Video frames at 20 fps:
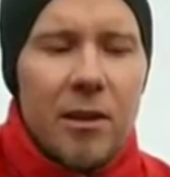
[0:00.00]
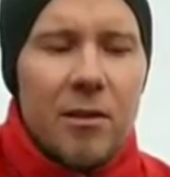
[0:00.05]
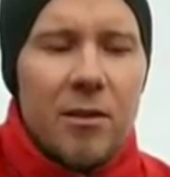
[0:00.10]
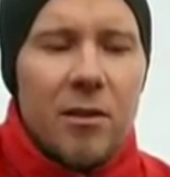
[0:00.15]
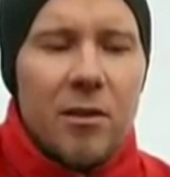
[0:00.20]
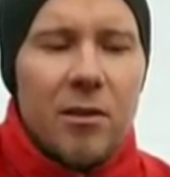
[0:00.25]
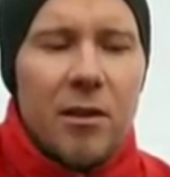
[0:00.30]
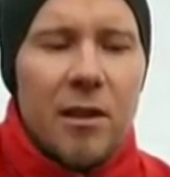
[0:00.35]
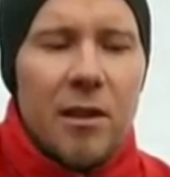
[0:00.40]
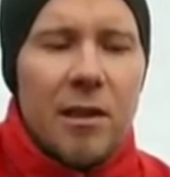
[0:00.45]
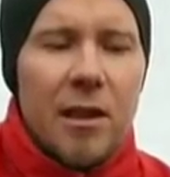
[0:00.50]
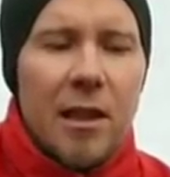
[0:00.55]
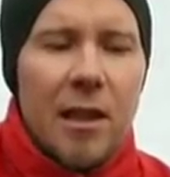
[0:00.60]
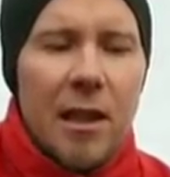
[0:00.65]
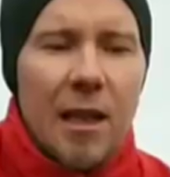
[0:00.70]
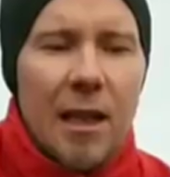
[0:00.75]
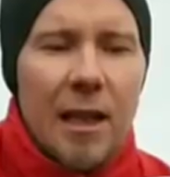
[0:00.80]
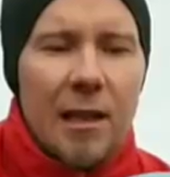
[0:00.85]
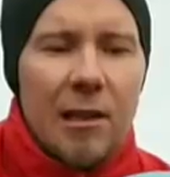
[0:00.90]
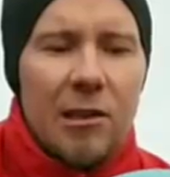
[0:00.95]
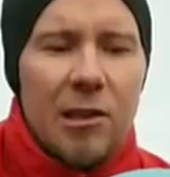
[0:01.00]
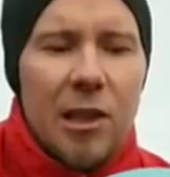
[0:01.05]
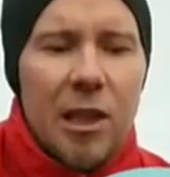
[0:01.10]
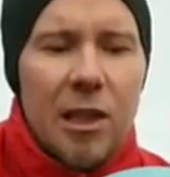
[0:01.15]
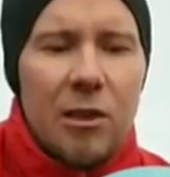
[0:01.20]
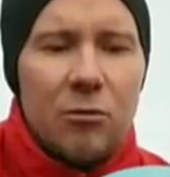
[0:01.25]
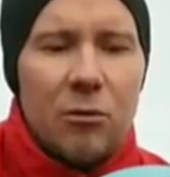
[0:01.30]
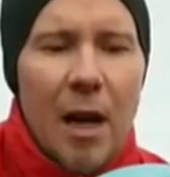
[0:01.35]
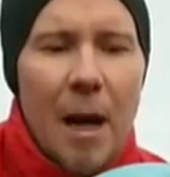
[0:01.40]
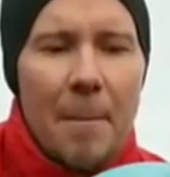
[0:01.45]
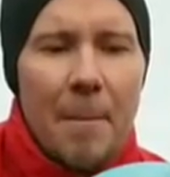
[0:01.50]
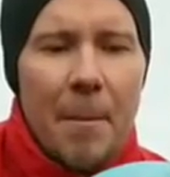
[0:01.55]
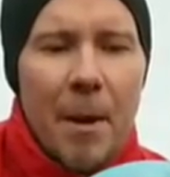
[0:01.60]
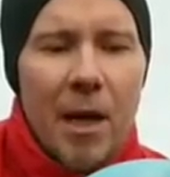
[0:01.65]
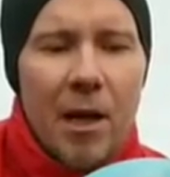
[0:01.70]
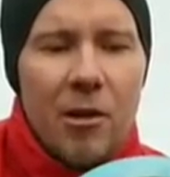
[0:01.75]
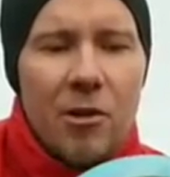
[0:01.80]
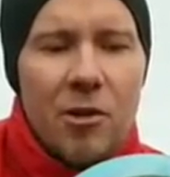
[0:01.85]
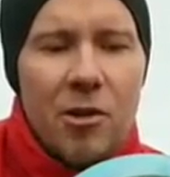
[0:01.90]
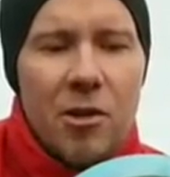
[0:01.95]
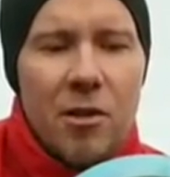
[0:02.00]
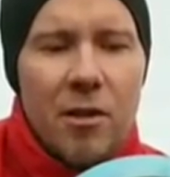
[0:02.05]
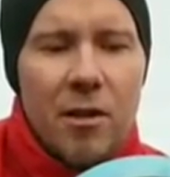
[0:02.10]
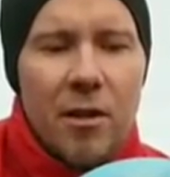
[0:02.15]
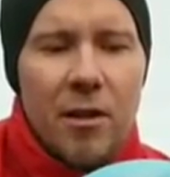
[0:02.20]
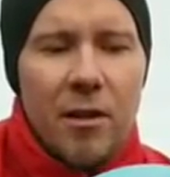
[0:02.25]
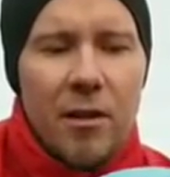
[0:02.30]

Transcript: So it's a Legacy Rampage.